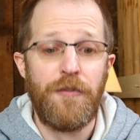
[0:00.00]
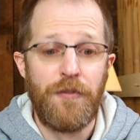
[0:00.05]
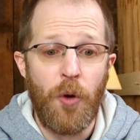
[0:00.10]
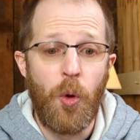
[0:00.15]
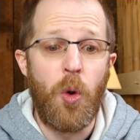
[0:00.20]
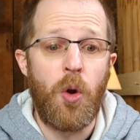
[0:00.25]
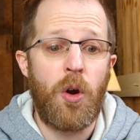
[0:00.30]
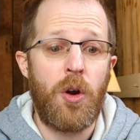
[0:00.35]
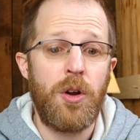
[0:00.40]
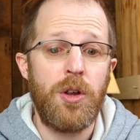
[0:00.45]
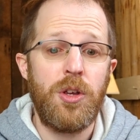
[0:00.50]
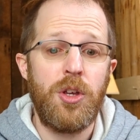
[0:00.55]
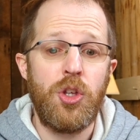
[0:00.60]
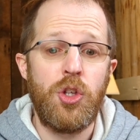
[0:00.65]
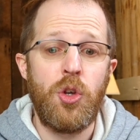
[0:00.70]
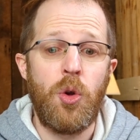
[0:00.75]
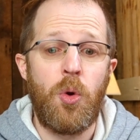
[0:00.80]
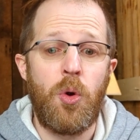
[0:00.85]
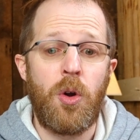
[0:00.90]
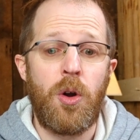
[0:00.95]
for
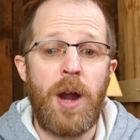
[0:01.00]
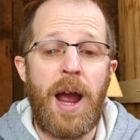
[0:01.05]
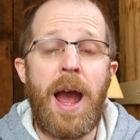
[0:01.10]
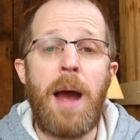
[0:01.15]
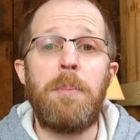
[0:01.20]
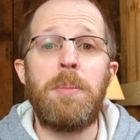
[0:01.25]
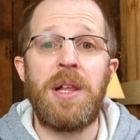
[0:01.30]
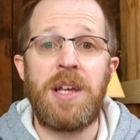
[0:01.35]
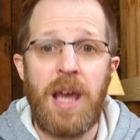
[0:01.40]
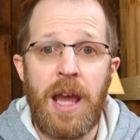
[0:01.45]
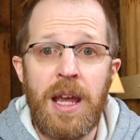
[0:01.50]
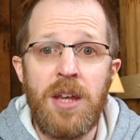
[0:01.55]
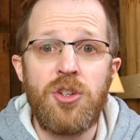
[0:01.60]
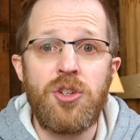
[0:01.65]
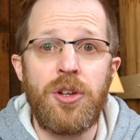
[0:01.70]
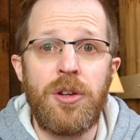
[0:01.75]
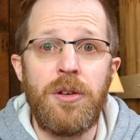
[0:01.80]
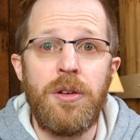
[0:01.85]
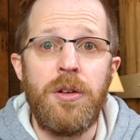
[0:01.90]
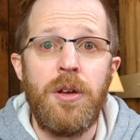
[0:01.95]
your
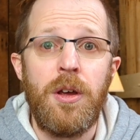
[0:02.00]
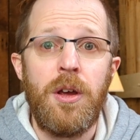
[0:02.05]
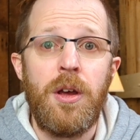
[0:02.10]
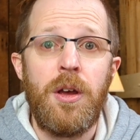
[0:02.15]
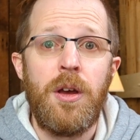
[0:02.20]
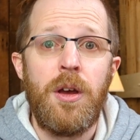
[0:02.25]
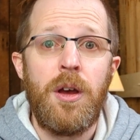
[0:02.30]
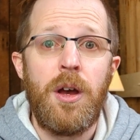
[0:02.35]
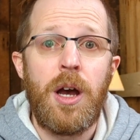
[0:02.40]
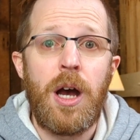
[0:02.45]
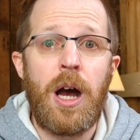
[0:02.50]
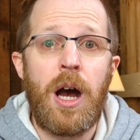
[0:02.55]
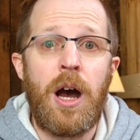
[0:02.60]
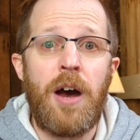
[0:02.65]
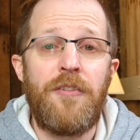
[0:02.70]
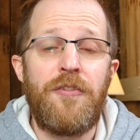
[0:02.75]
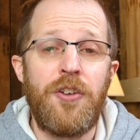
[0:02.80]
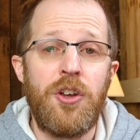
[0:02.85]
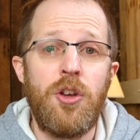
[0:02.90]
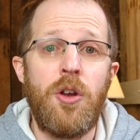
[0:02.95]
application
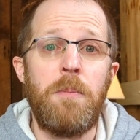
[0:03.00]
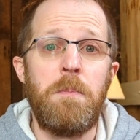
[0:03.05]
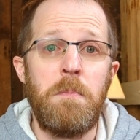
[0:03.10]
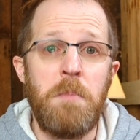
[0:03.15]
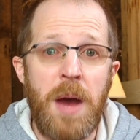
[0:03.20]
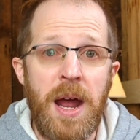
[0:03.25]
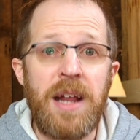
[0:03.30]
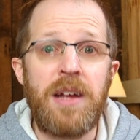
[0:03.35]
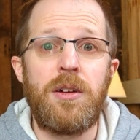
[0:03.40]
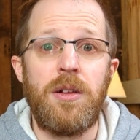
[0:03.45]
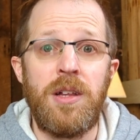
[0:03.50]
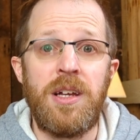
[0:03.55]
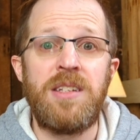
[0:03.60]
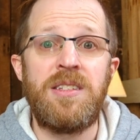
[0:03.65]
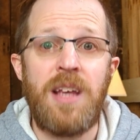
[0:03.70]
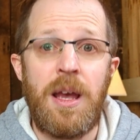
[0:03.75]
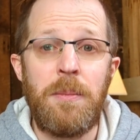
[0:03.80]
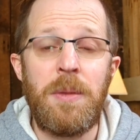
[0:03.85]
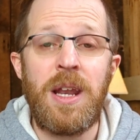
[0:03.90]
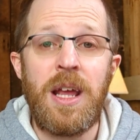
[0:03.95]
for your medical
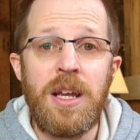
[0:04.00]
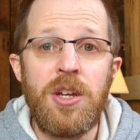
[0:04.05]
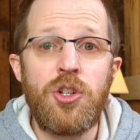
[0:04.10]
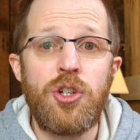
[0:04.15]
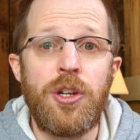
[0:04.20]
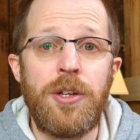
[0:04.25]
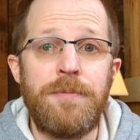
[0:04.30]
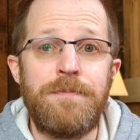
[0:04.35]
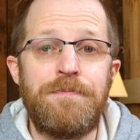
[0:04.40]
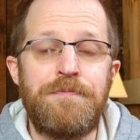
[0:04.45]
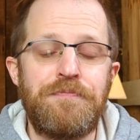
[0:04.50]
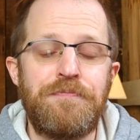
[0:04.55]
examination.